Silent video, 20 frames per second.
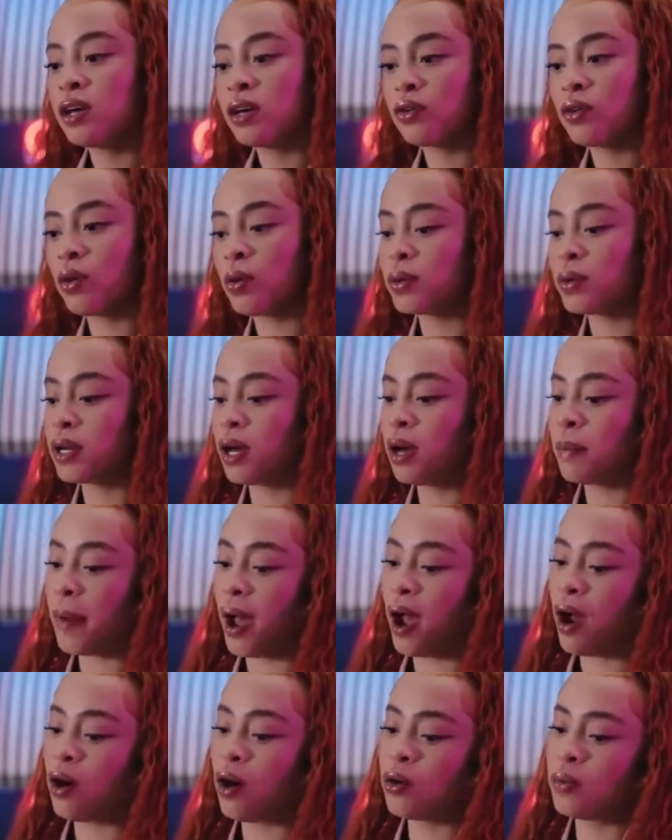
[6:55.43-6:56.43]
Growing up,
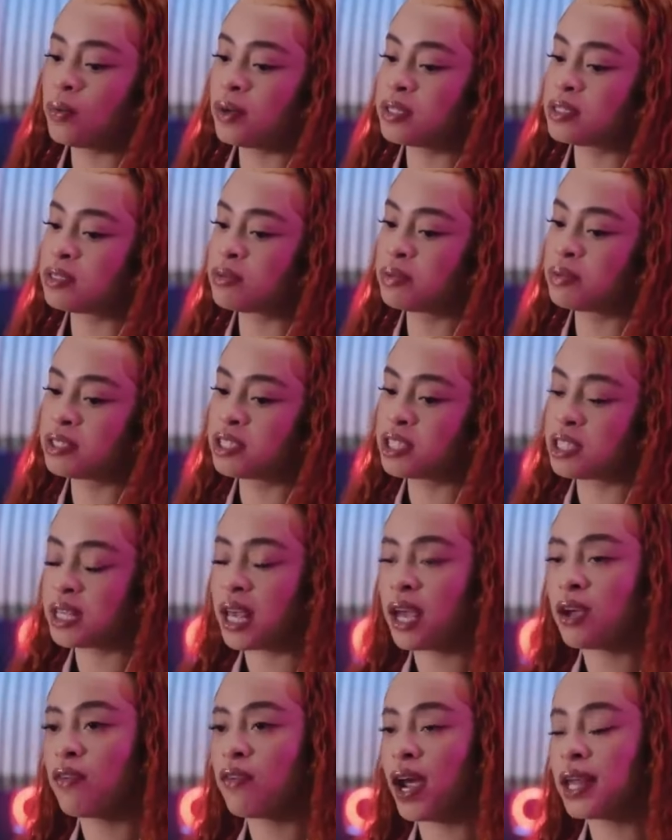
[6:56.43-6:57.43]
I always would just
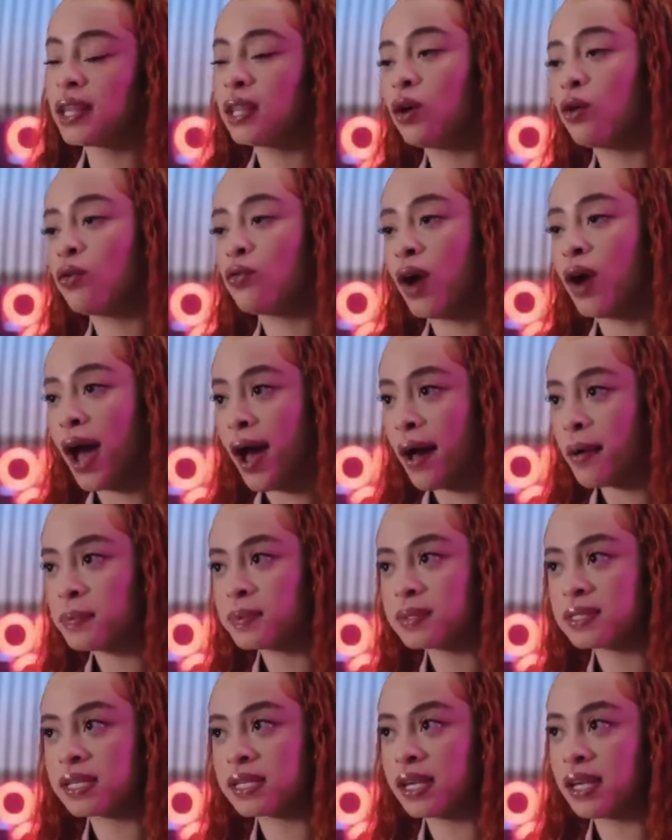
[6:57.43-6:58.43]
like write little
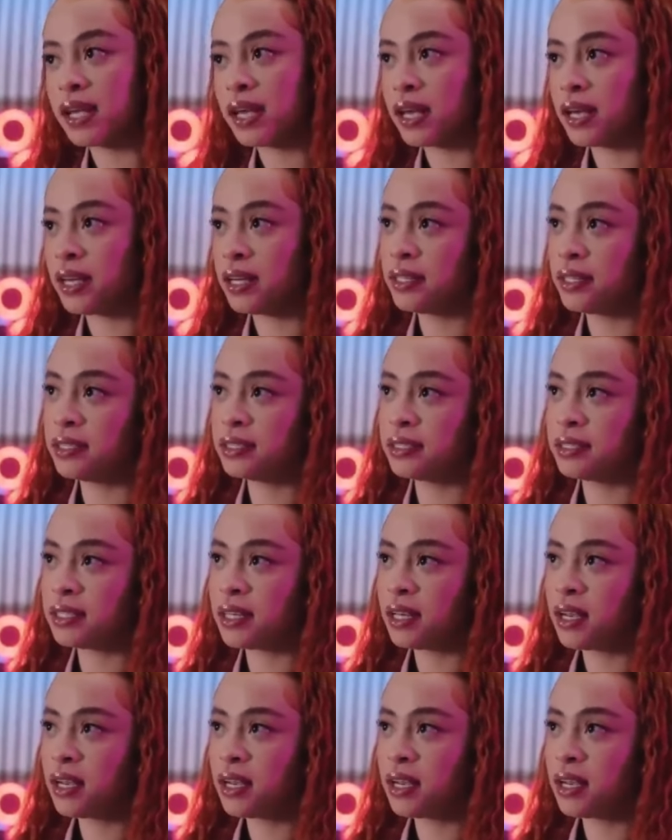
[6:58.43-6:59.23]
raps, and...